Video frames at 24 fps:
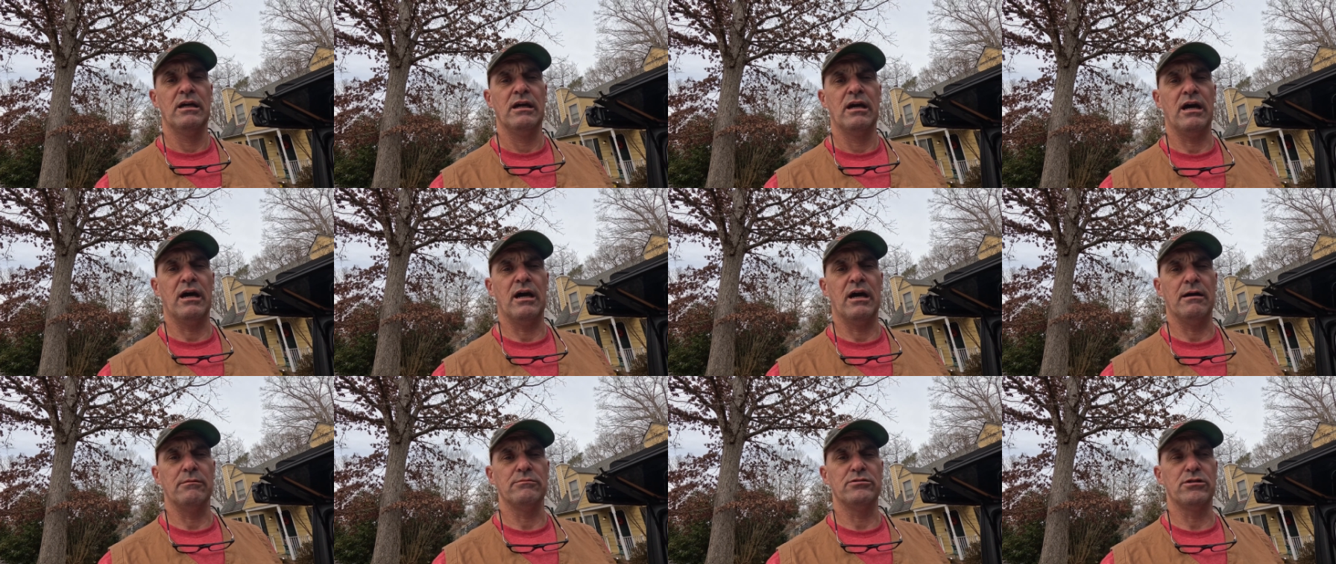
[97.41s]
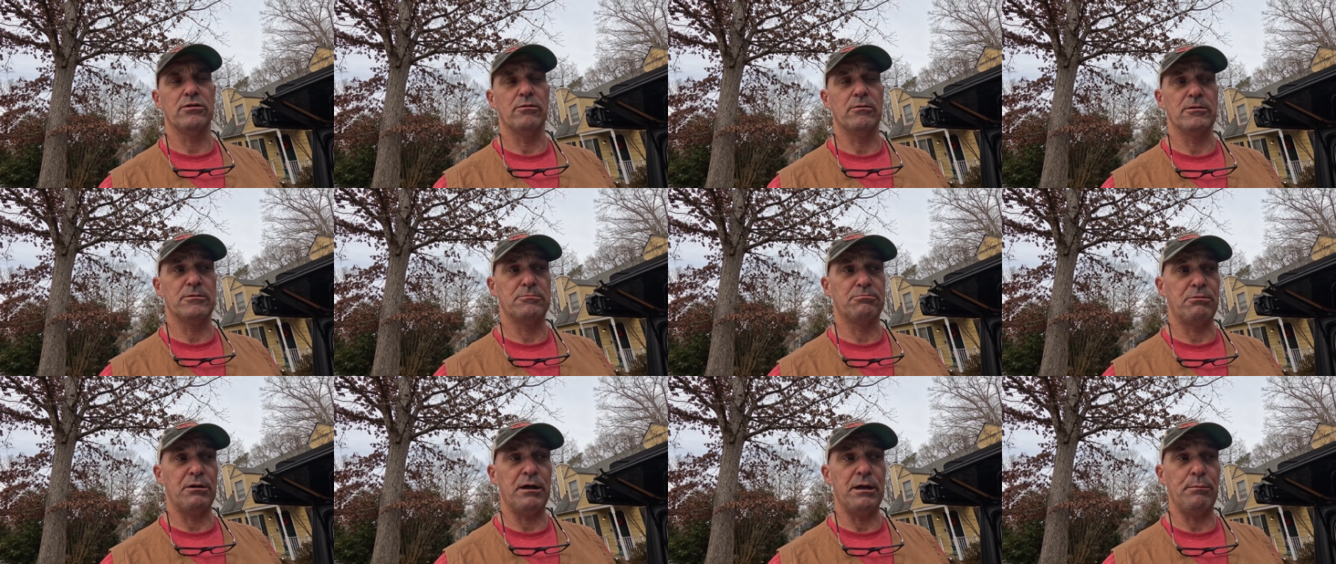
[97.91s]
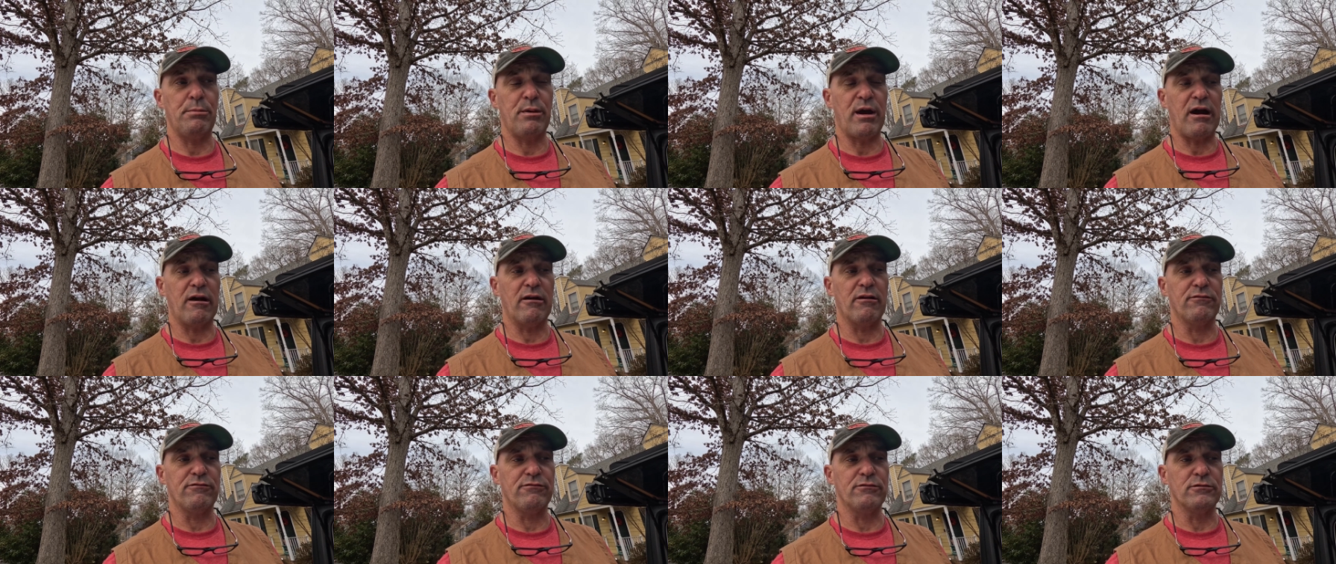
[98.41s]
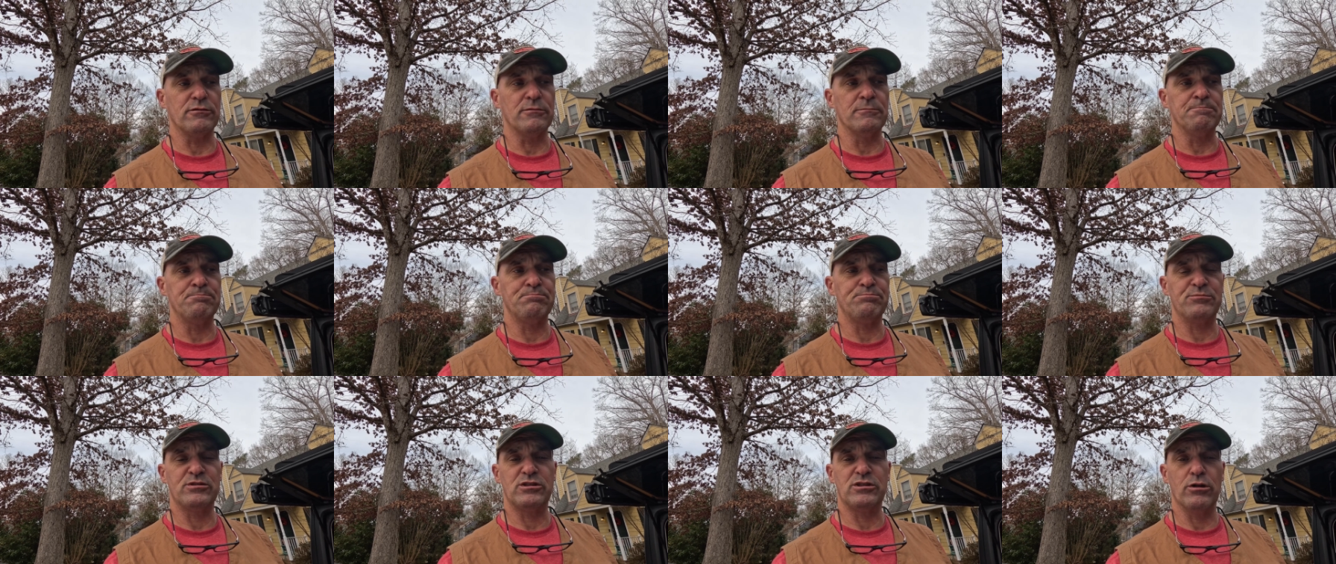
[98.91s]
so it's pretty powerful.
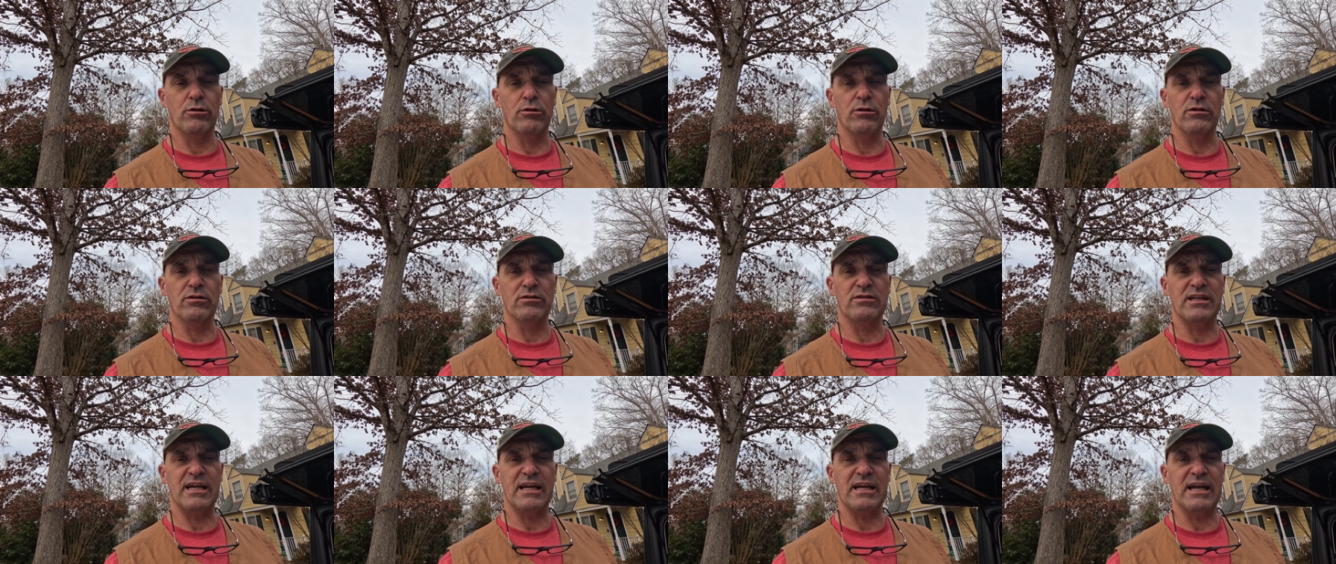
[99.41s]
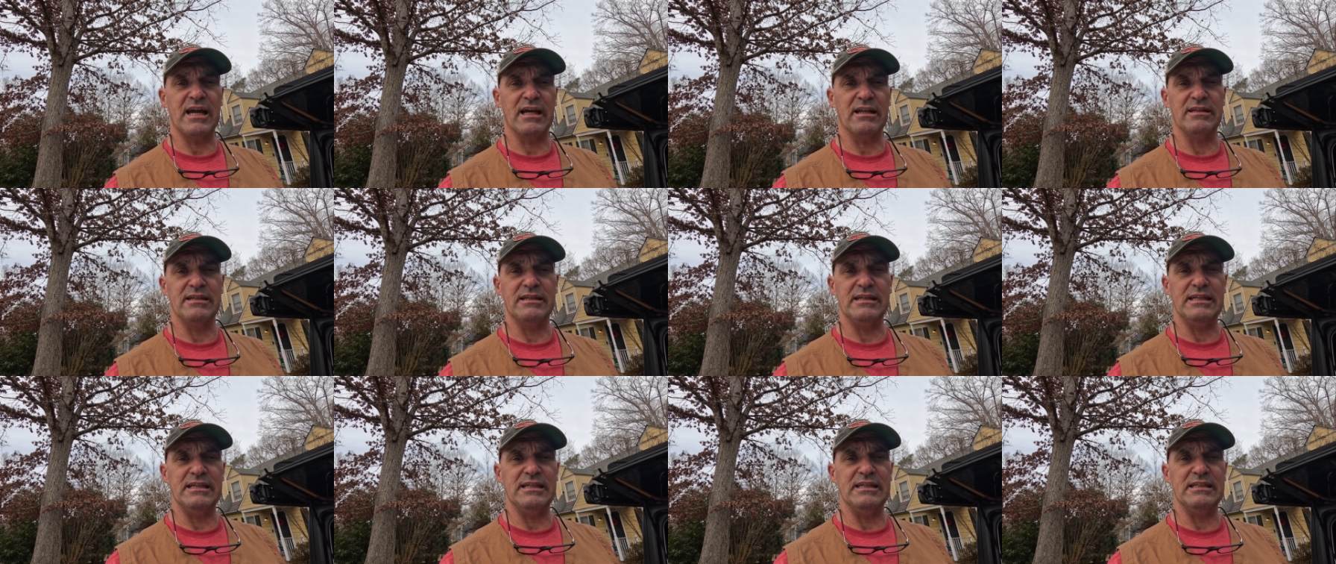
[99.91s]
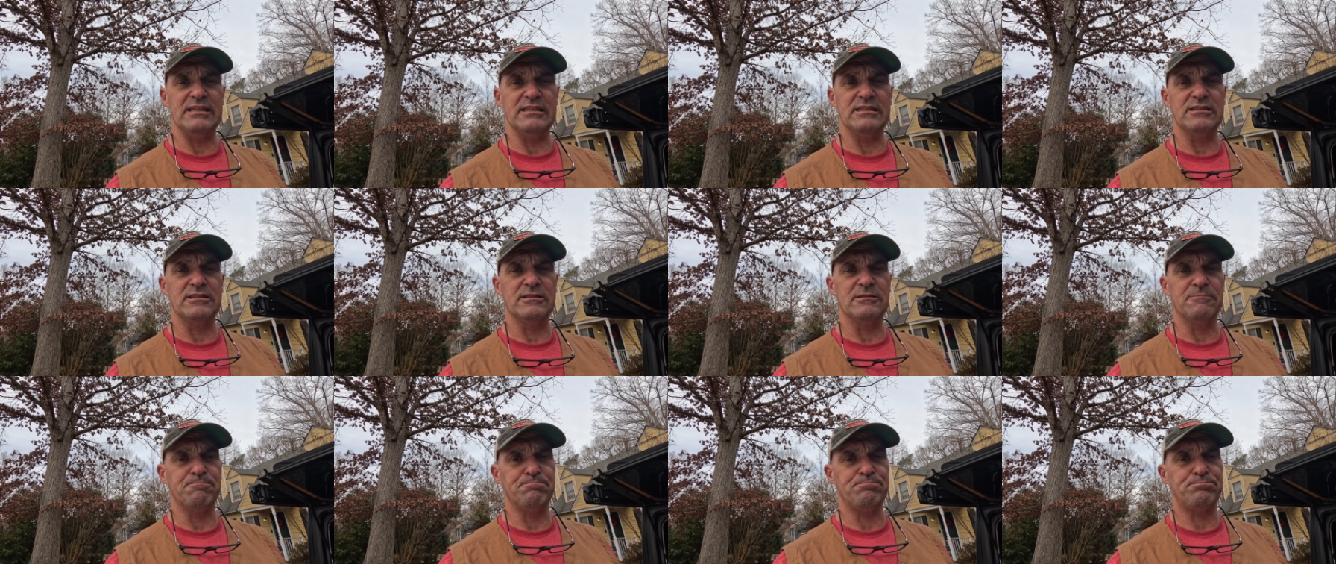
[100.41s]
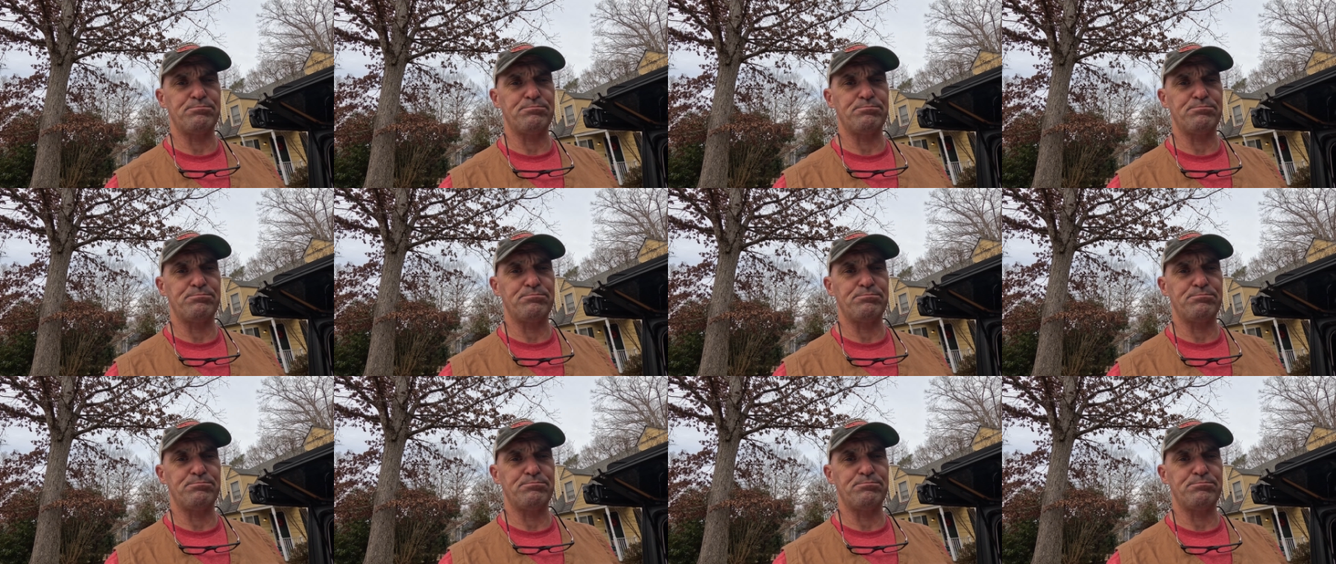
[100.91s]
So it'll take LEDs,